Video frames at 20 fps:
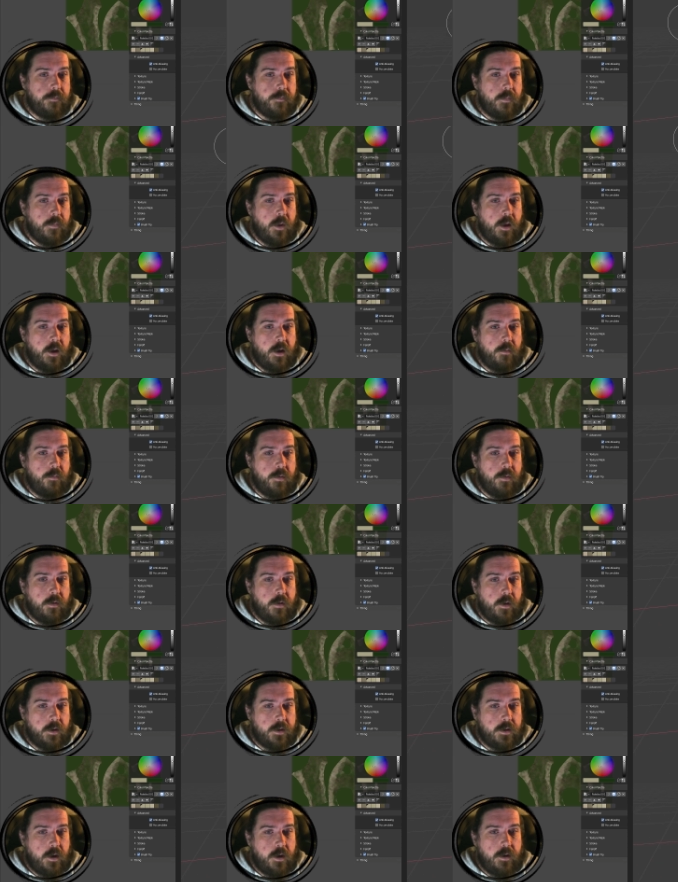But like
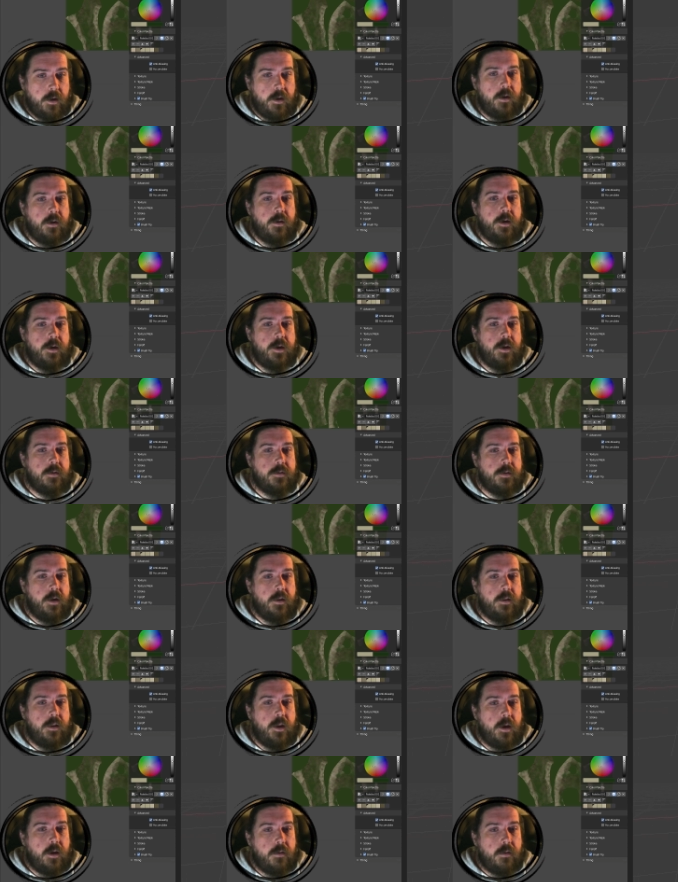tiny little details like
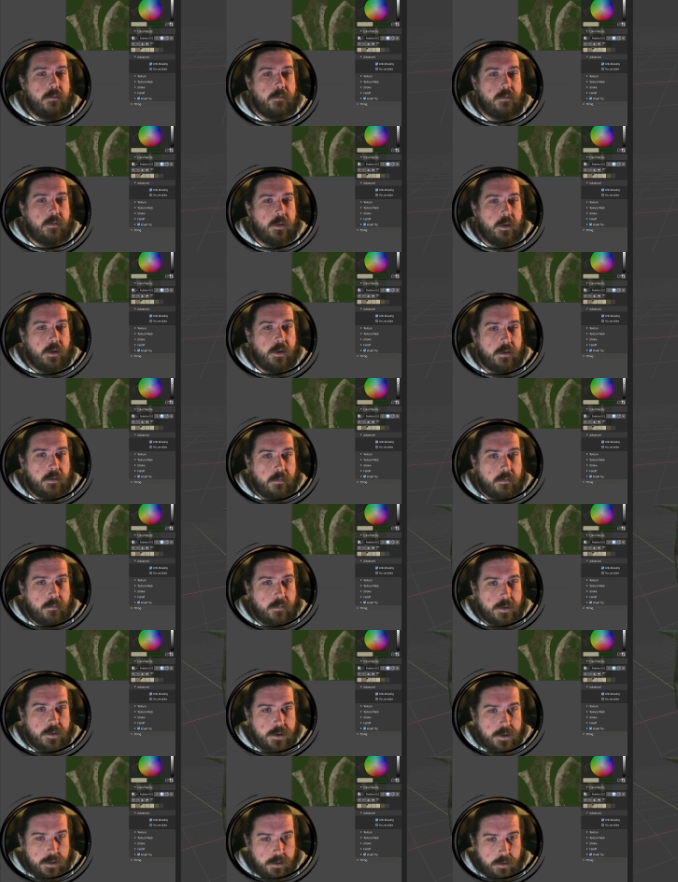that once
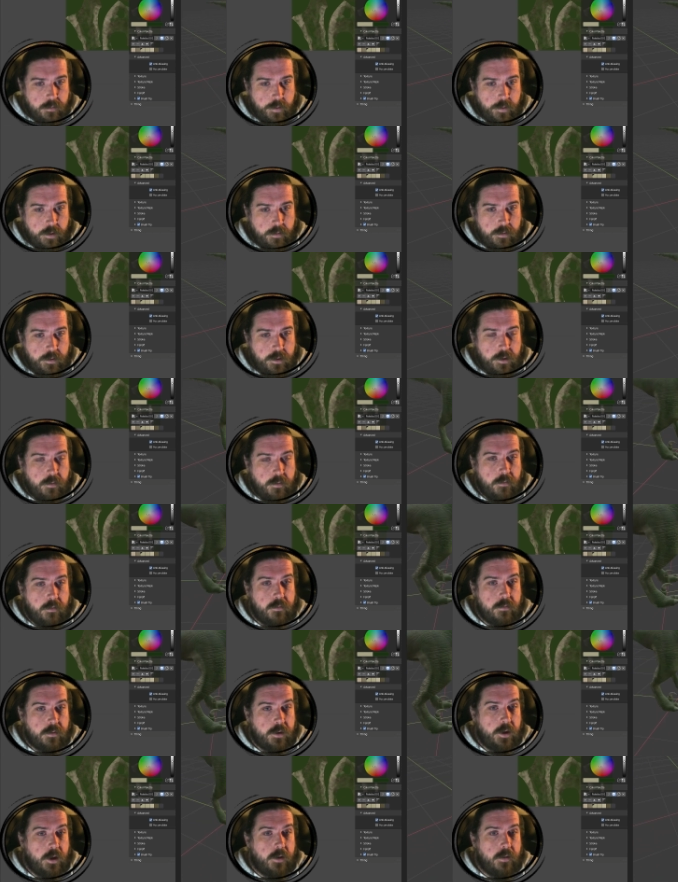you zoom out and you're not
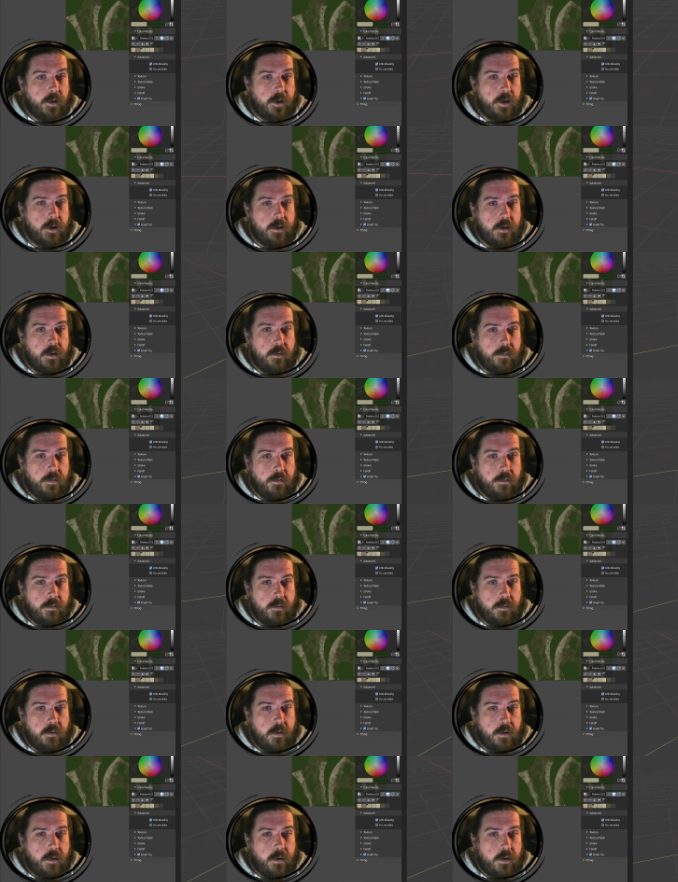looking at the hand anymore,
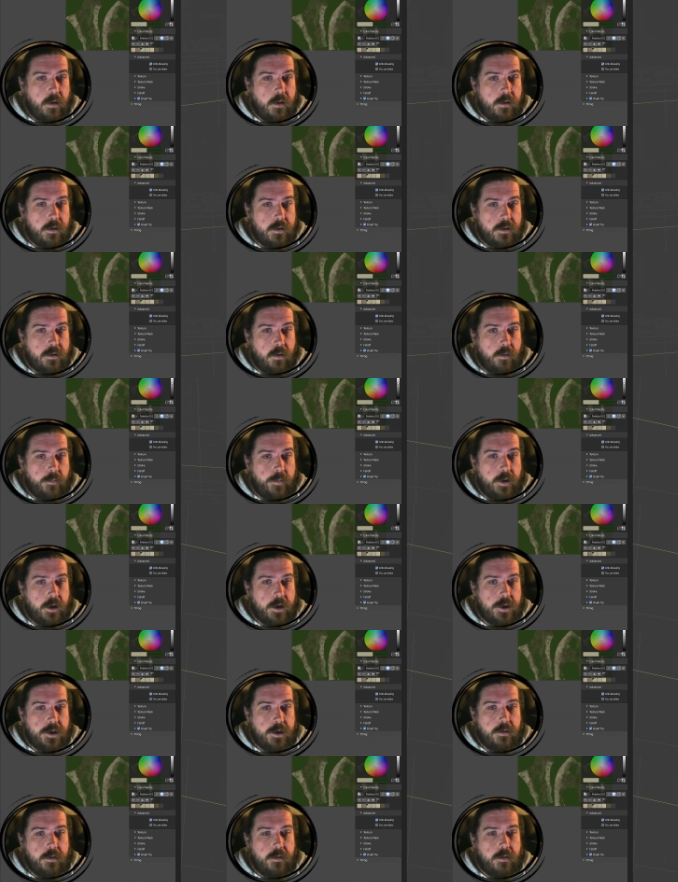not a big
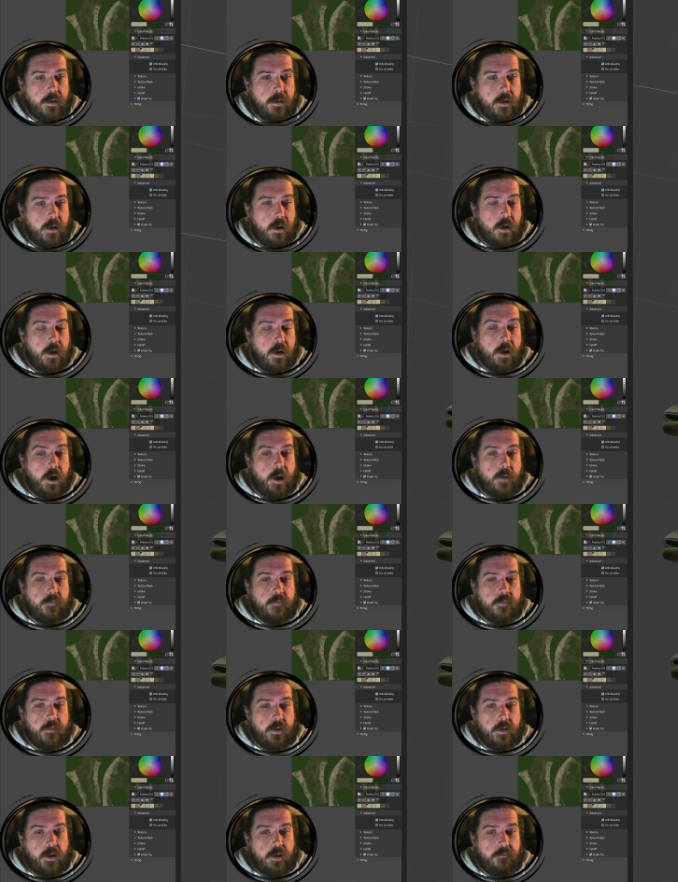issue.
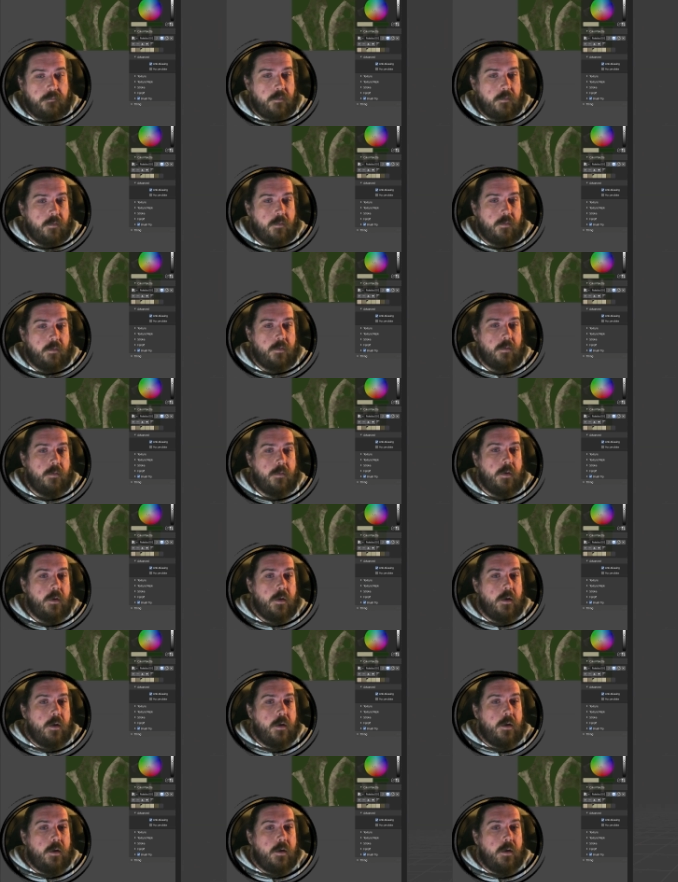Obviously, if your
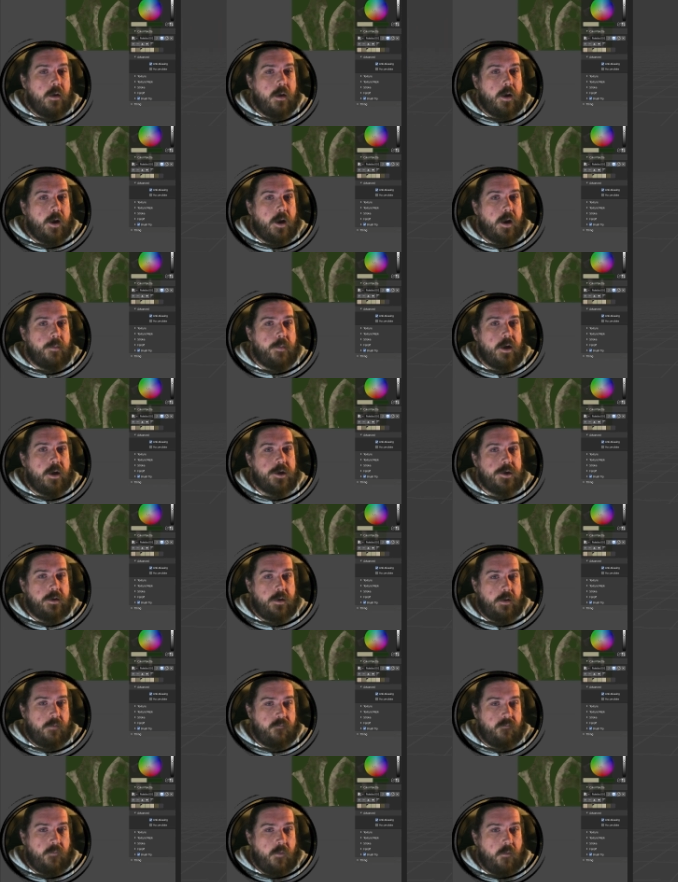animation
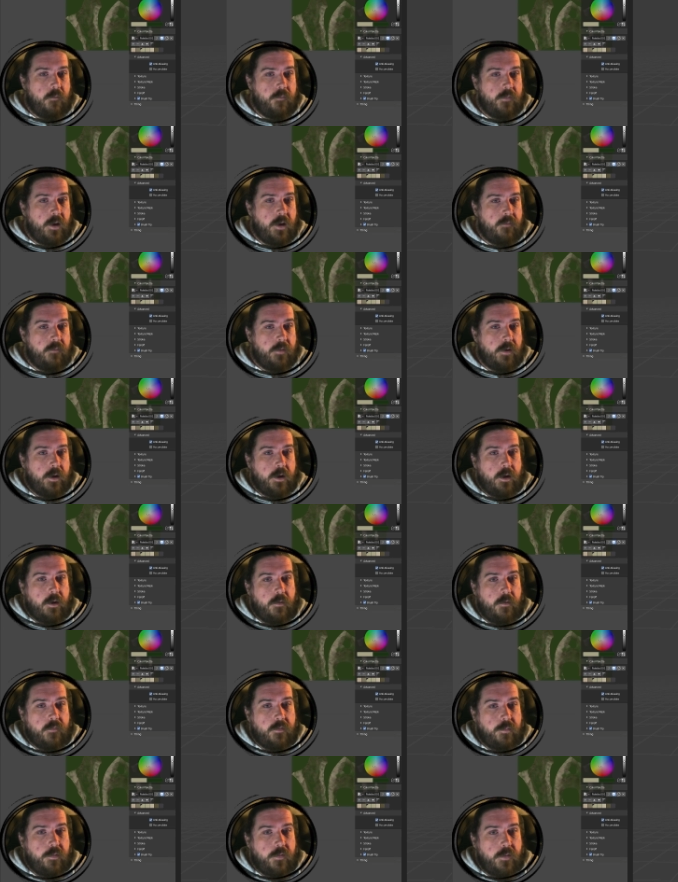involves having a
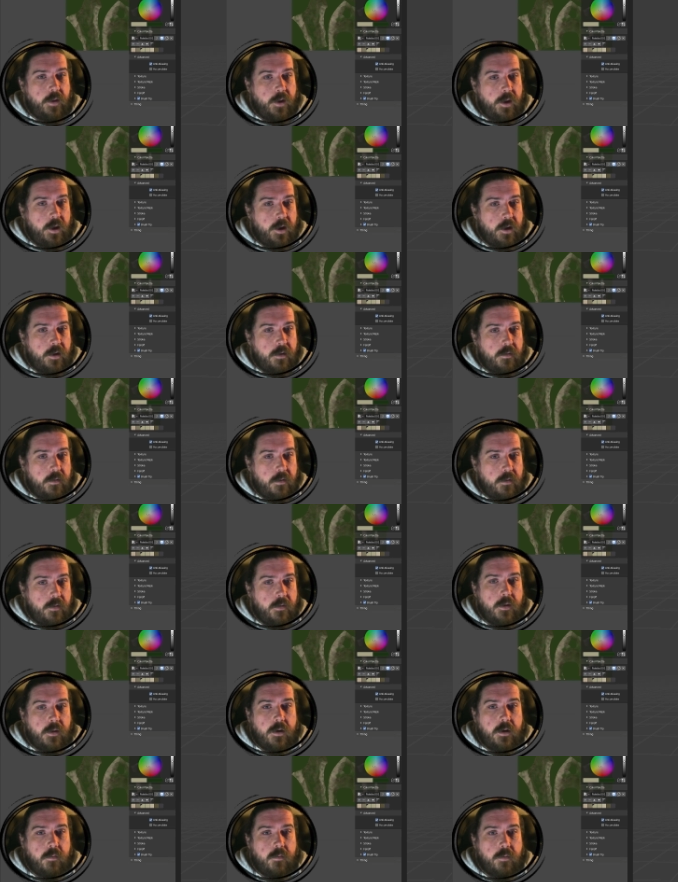close-up on the hand, then
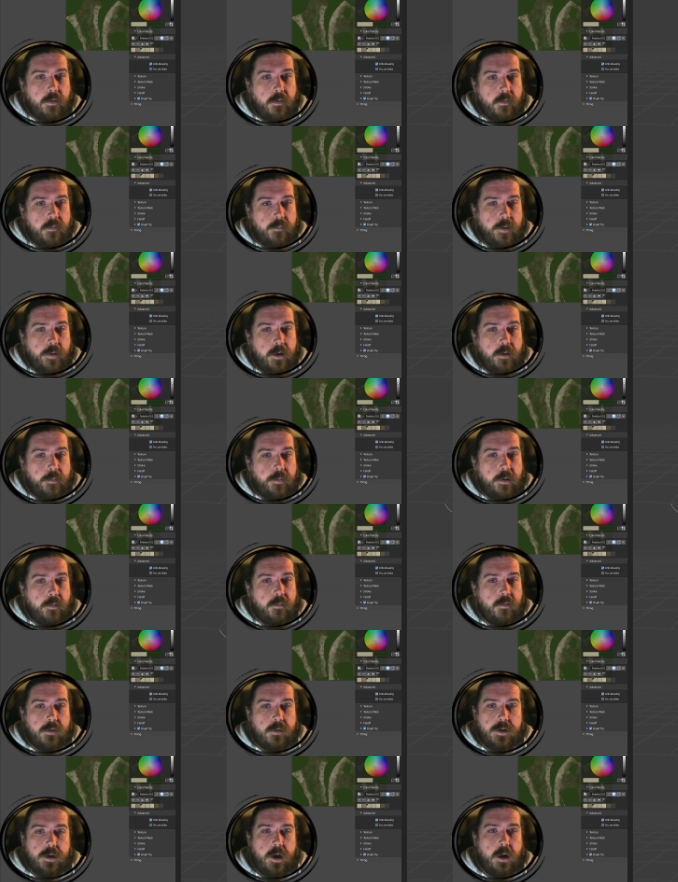you want to spend a bit more
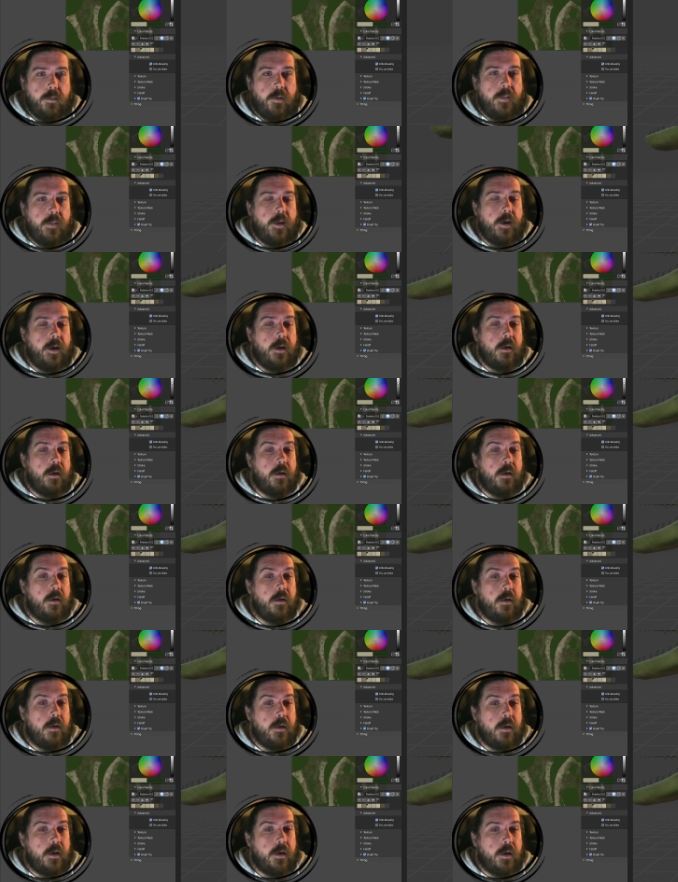time on that.
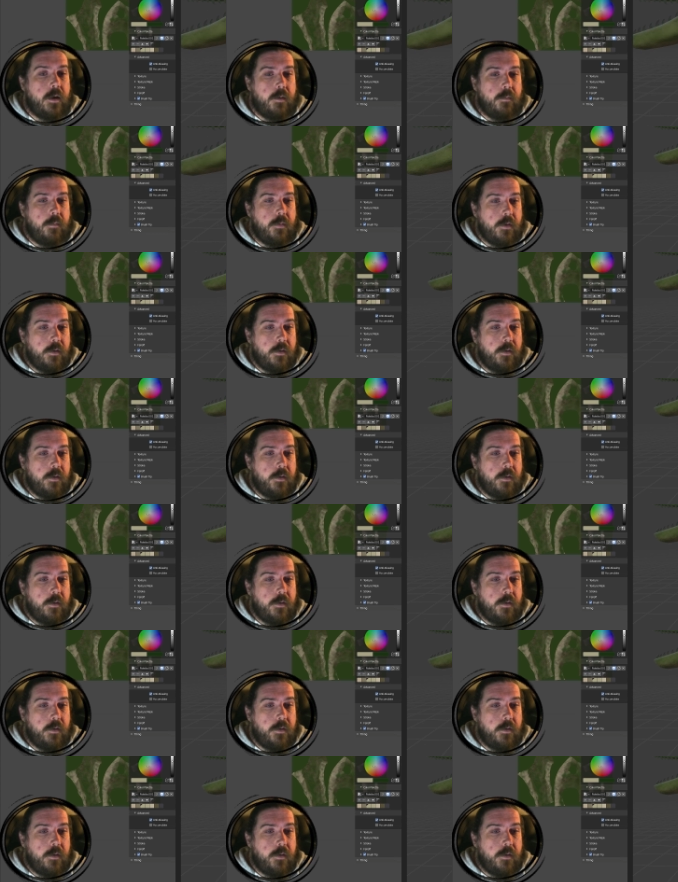The